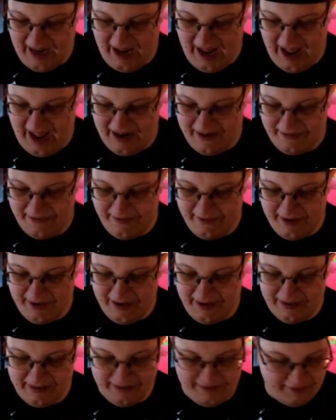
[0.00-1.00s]
had for
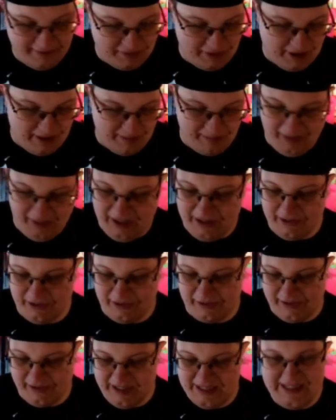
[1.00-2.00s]
a meet and
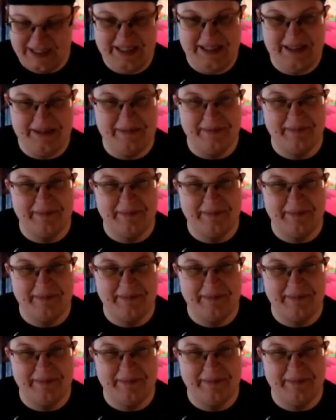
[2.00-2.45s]
greet.